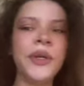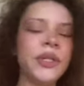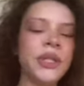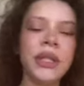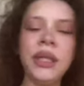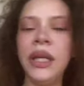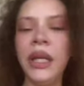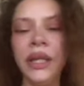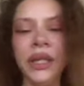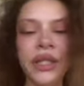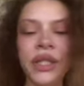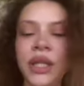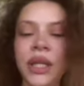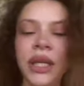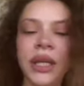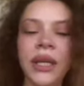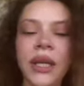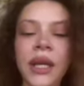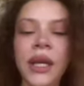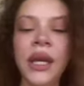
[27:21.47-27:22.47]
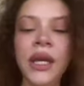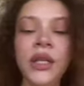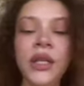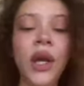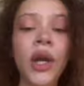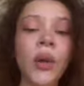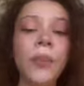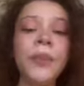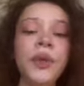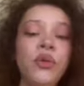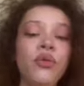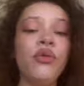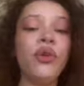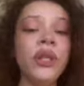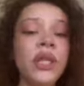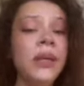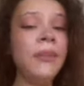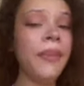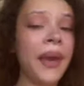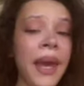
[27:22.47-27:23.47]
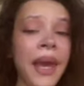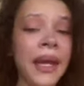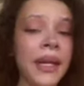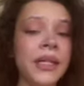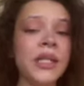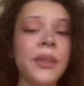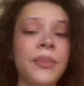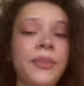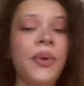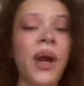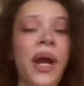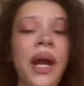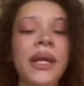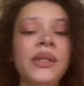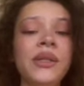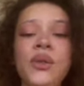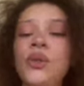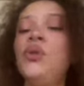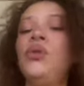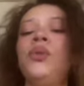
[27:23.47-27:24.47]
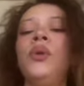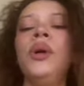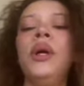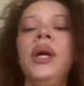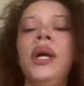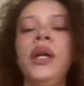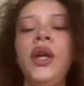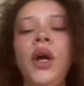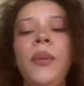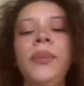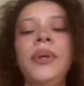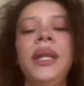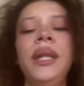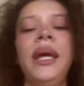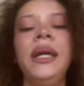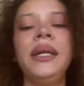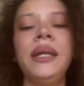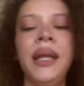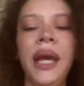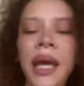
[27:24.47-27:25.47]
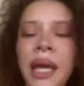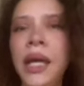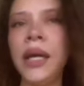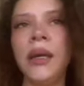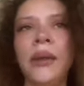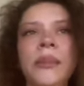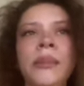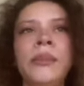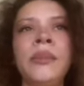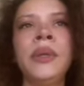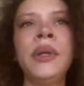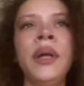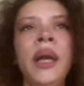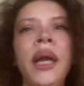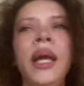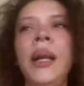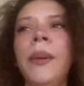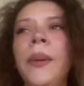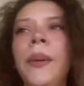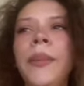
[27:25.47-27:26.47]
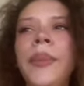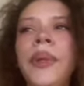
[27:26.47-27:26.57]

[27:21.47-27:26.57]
You're gonna be really mad and surprised too. You're gonna be like, damn. And I'm gonna be like, yup.